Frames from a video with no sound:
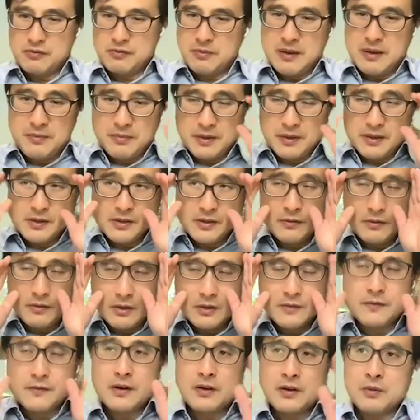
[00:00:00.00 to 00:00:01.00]
just remember,
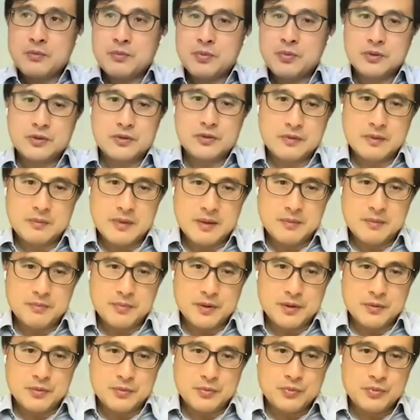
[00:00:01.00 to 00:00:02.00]
it's very important to
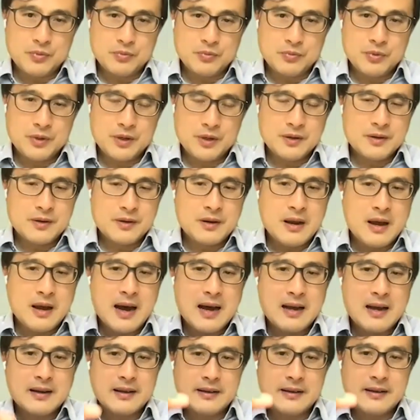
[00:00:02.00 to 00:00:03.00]
remember, we are
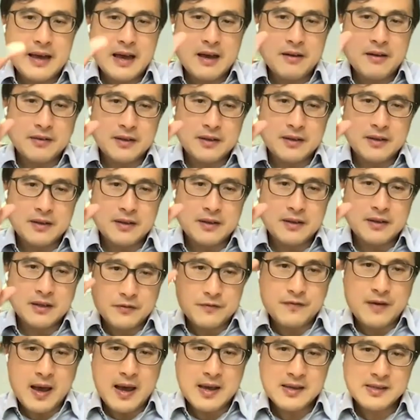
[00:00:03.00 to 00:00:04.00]
not an
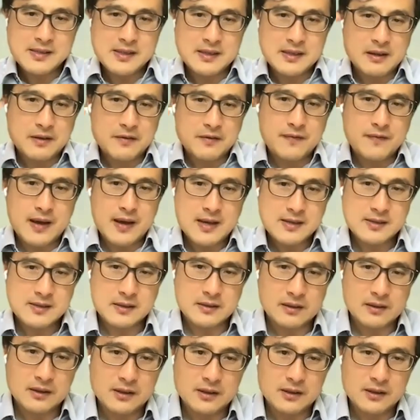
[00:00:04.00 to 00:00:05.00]
advocate of fasting
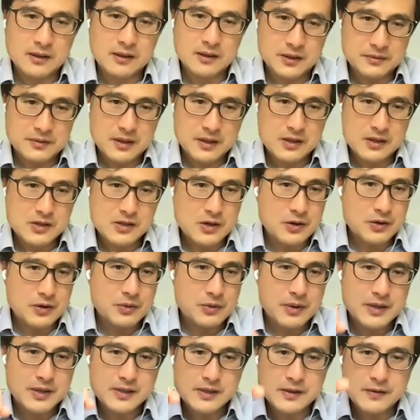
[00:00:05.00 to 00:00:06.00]
and fasting alone.
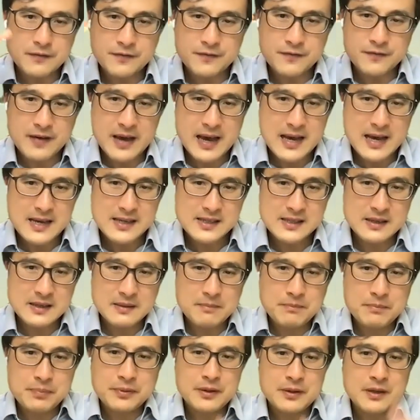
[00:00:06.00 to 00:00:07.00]
It's always the
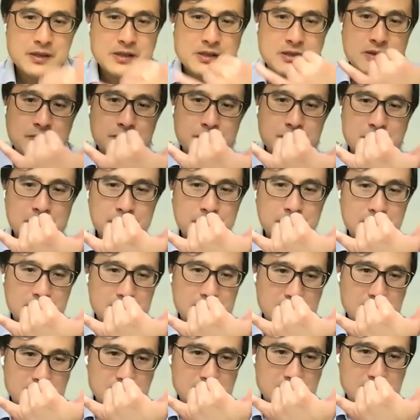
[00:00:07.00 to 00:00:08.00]
fasting plus the
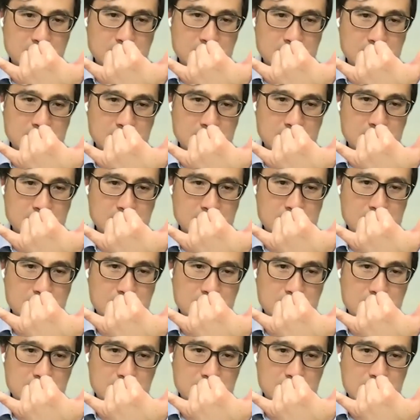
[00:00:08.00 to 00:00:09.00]
refeeding.
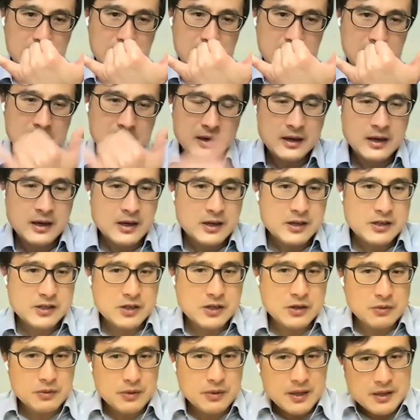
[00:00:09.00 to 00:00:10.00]
Right.
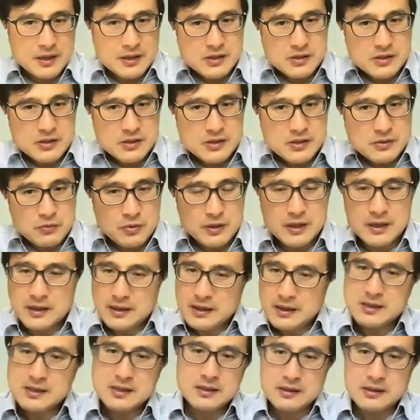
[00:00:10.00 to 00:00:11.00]
So it's
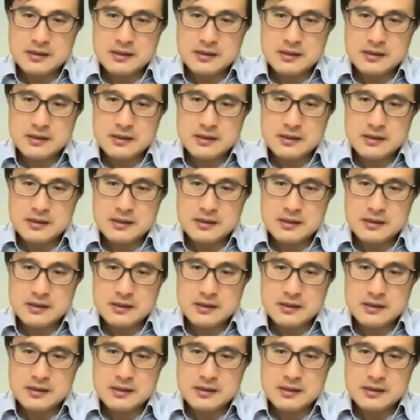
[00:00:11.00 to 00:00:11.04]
